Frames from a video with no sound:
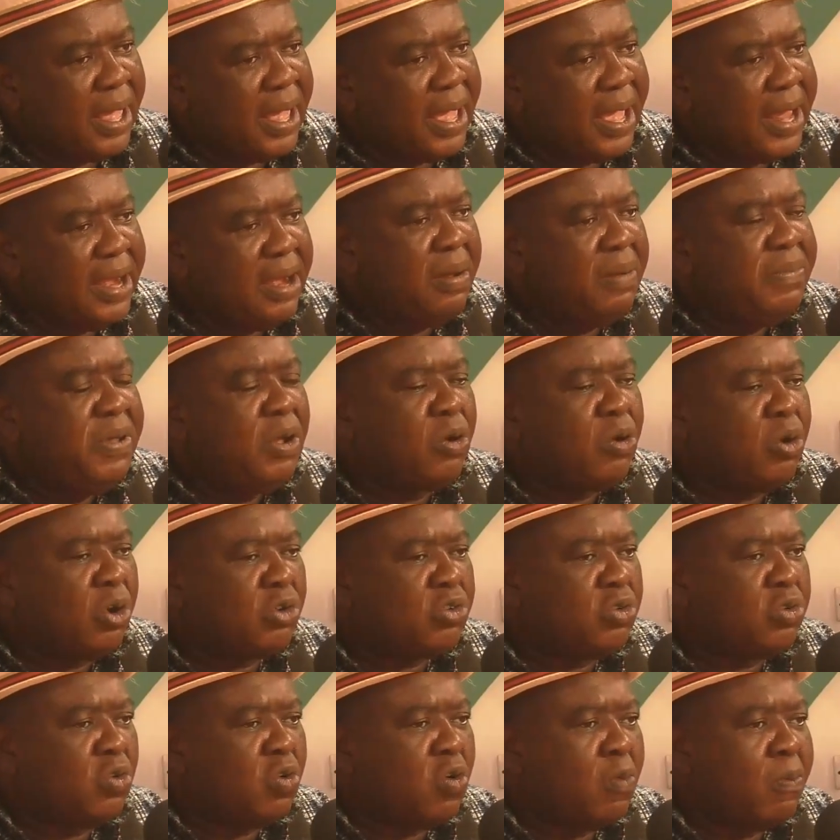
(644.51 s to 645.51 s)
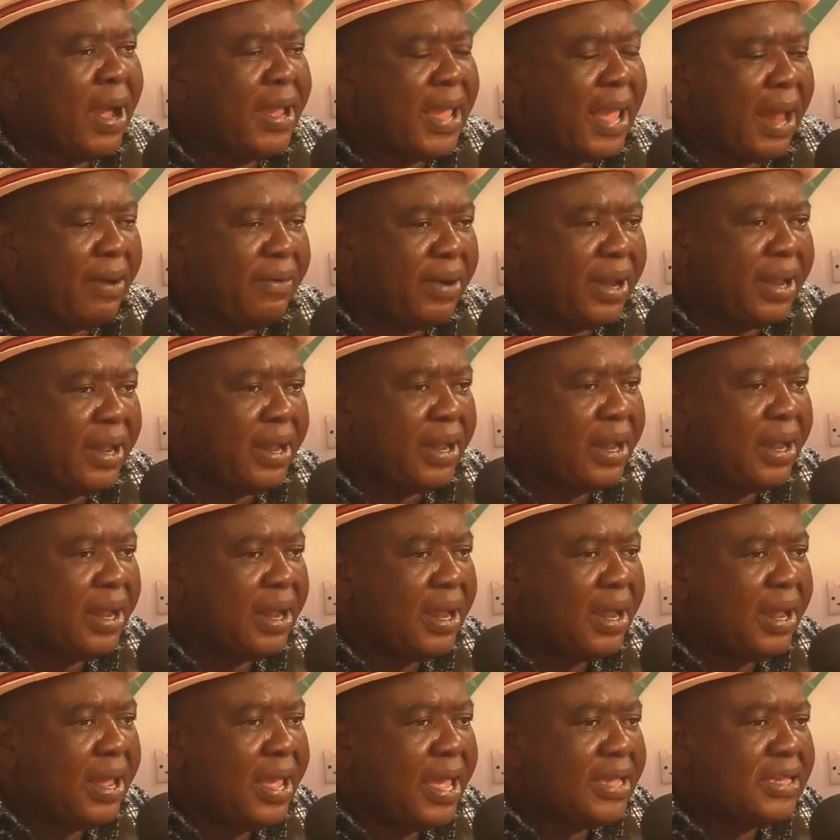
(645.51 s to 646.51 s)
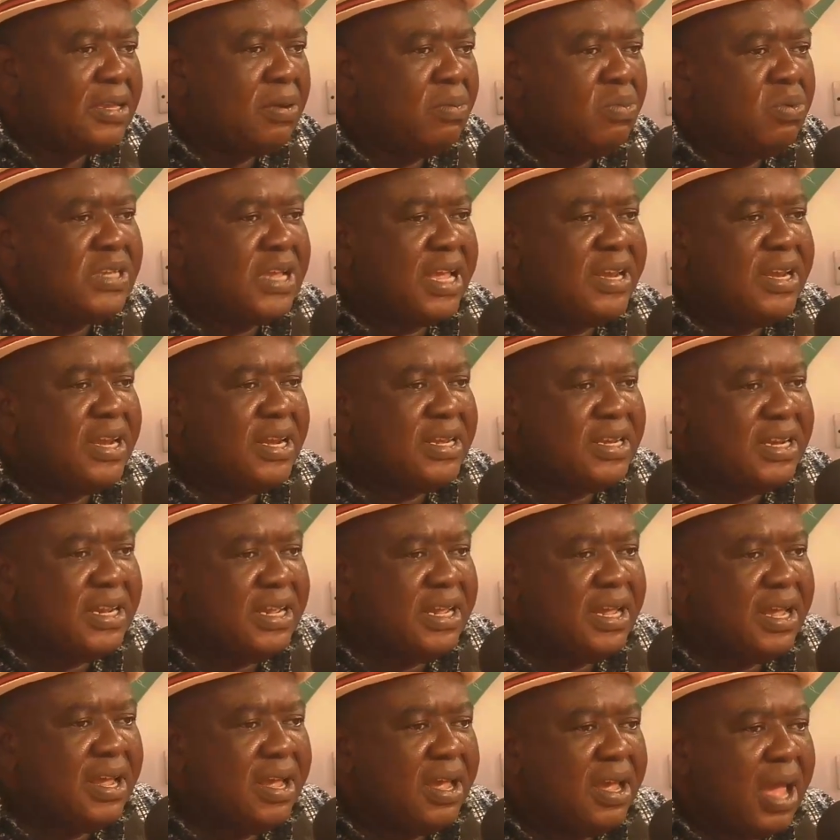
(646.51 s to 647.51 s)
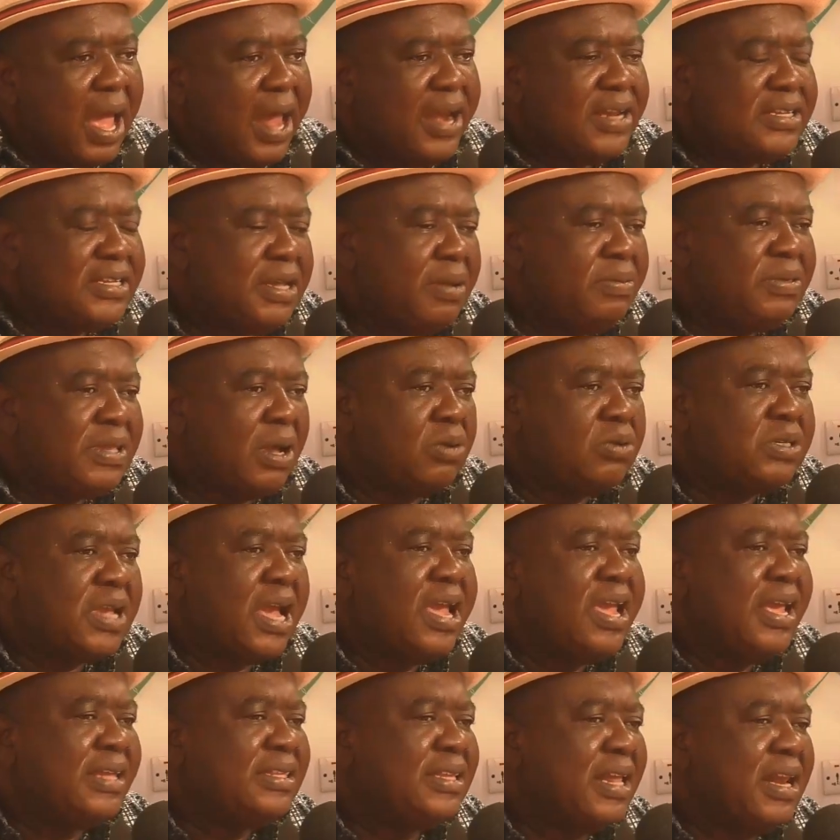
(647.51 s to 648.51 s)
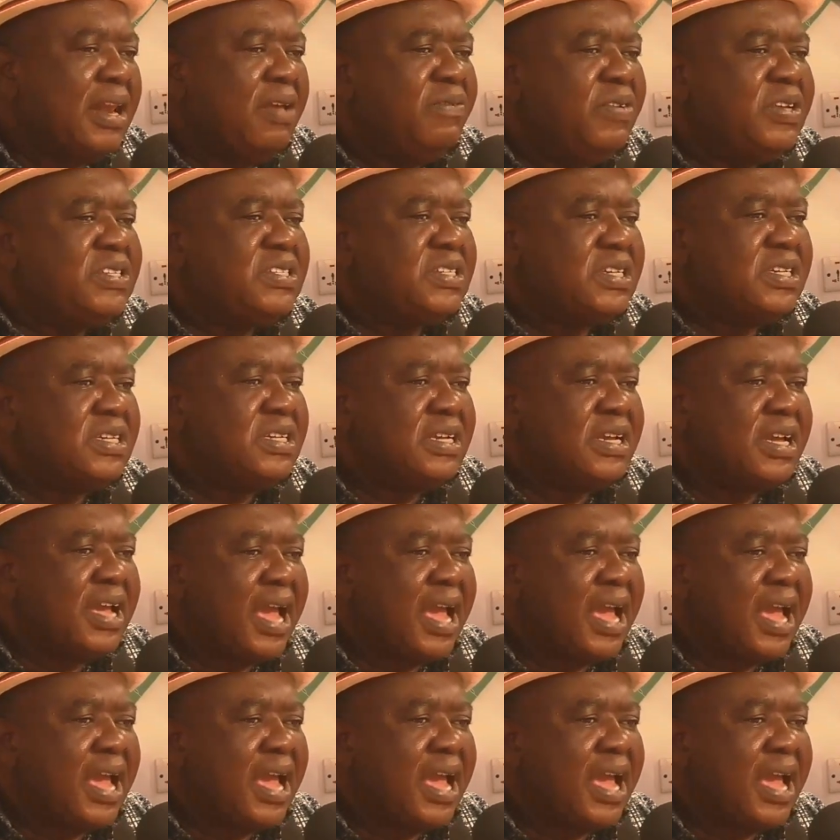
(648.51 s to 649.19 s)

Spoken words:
and then maybe koso wo ba yare e so bu say di at the same time here television